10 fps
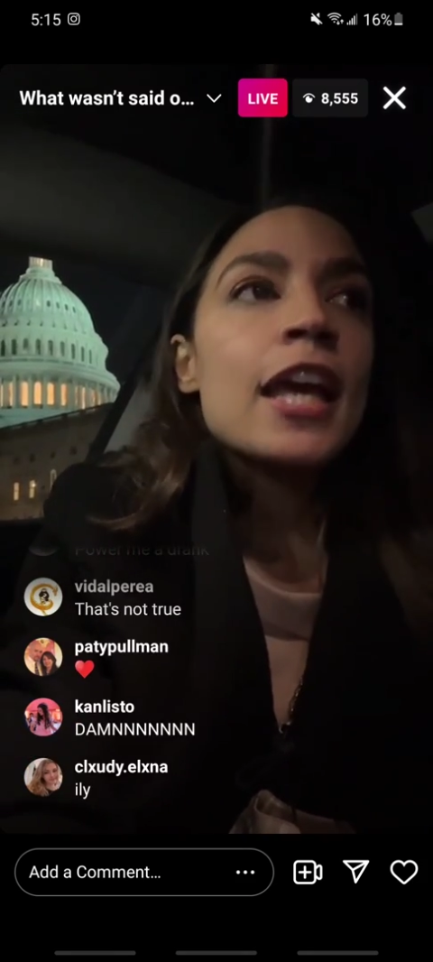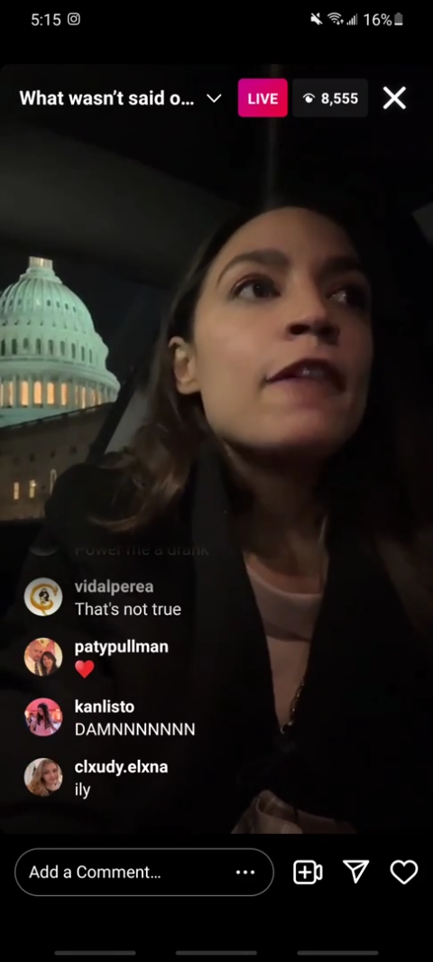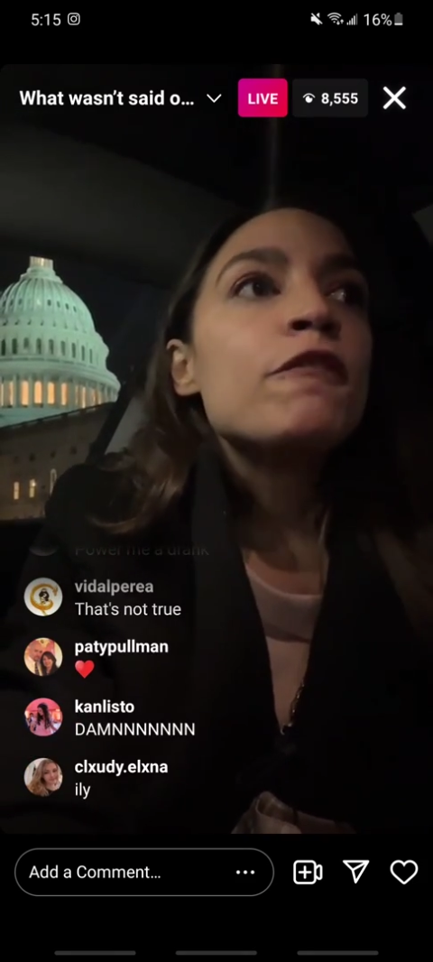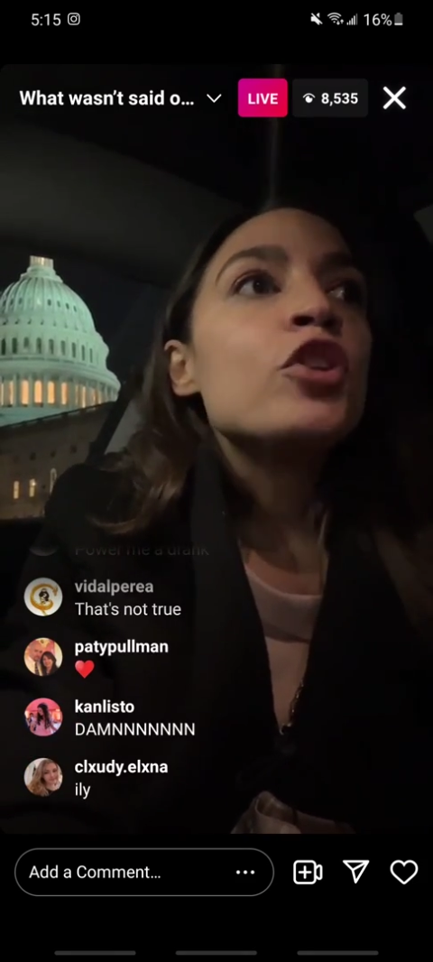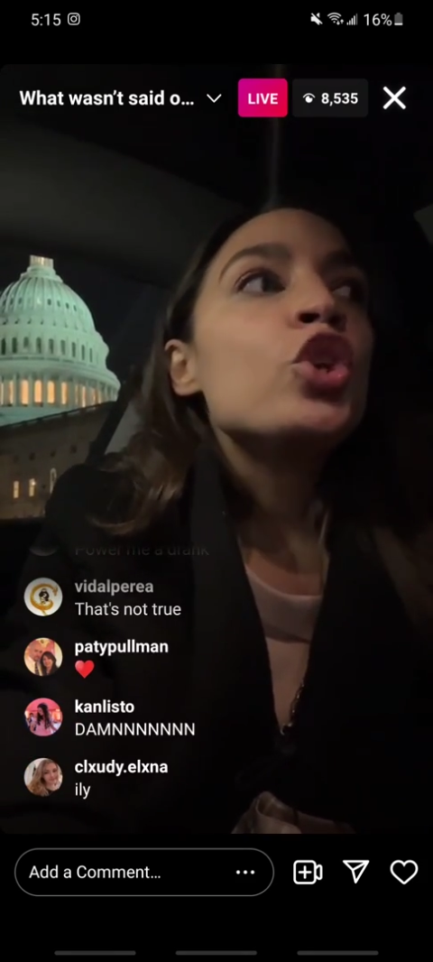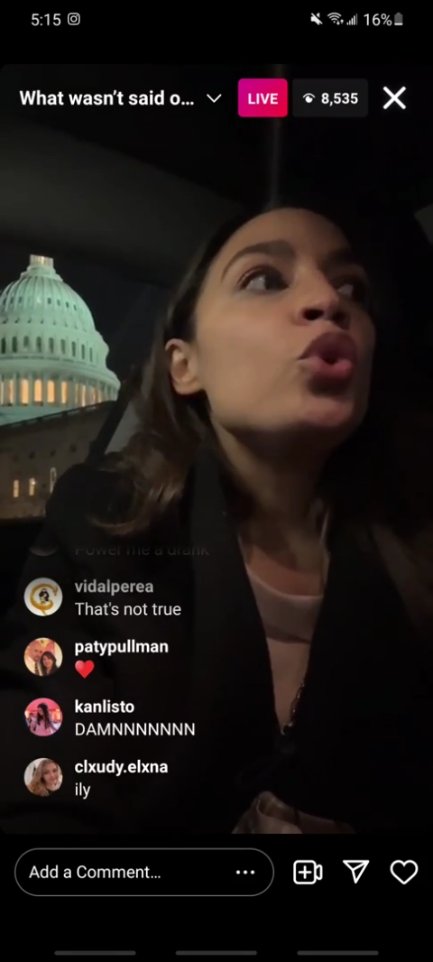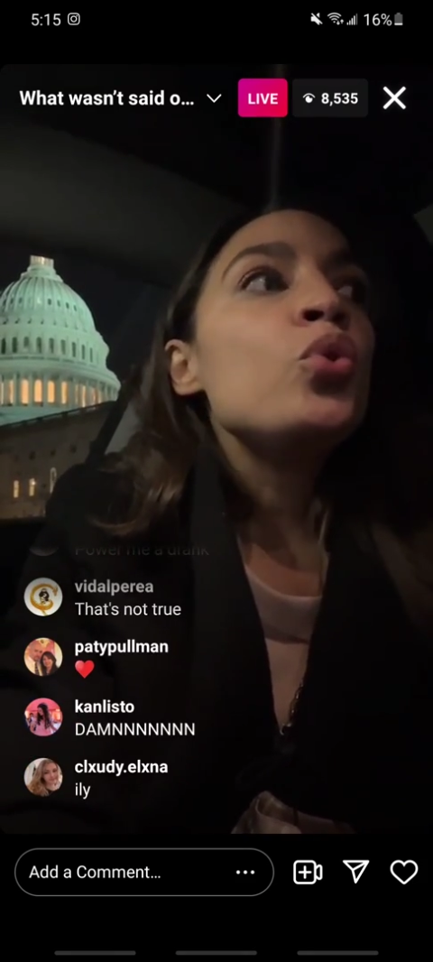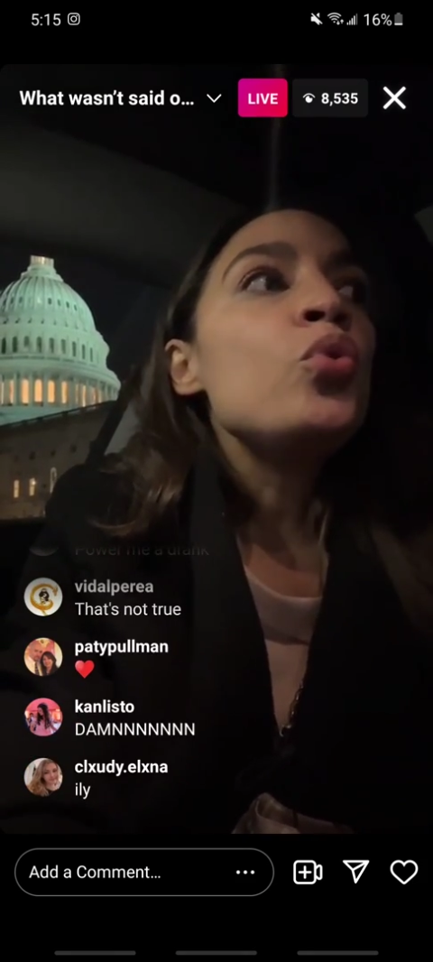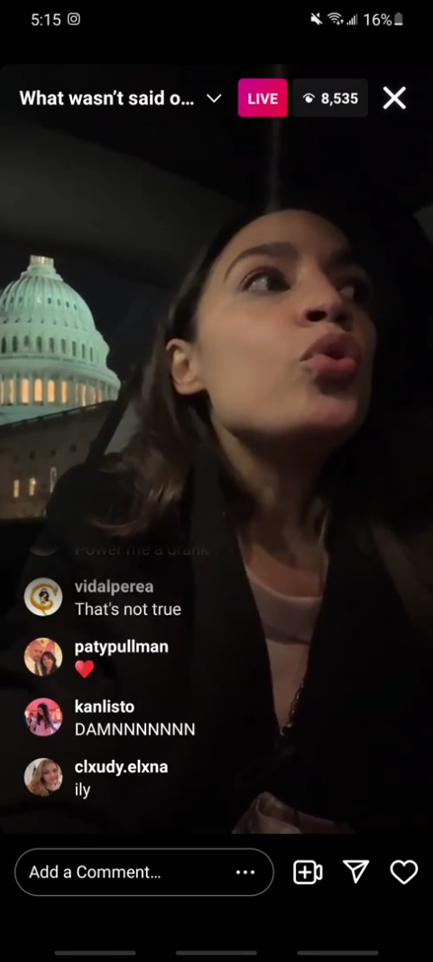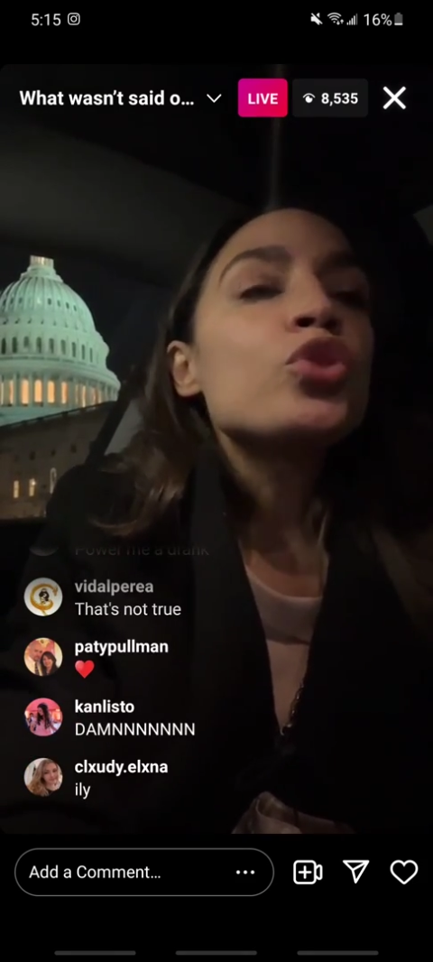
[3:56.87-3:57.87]
if
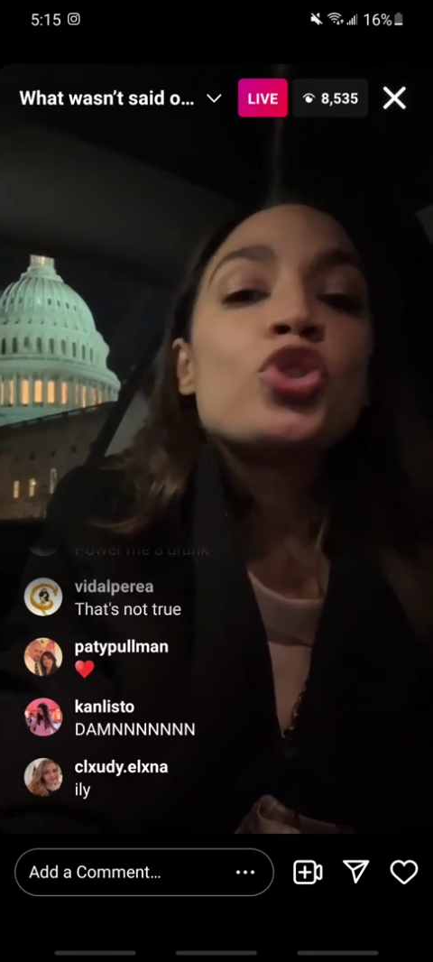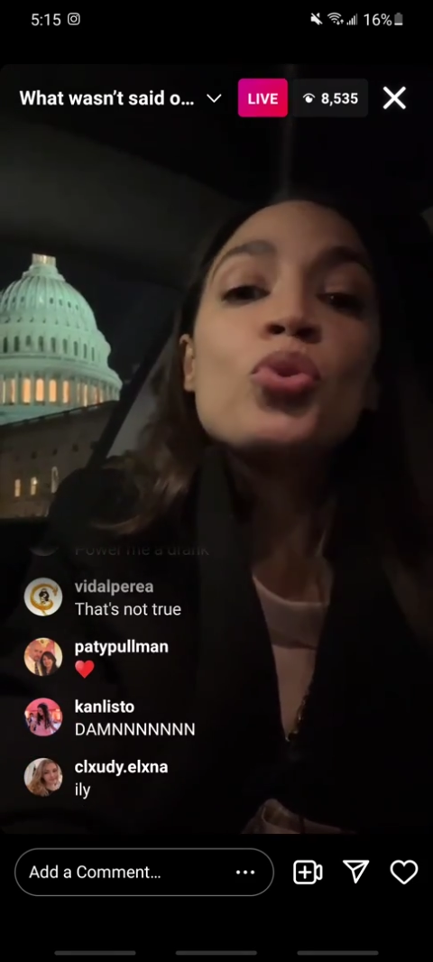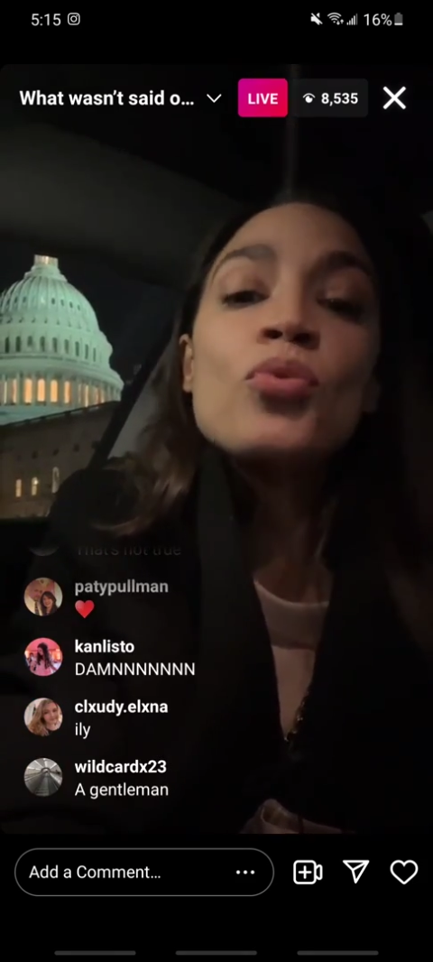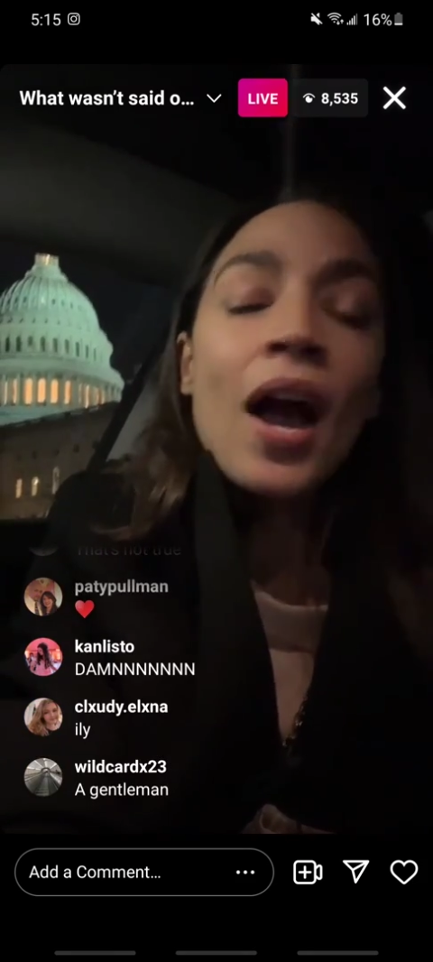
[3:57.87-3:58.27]
you do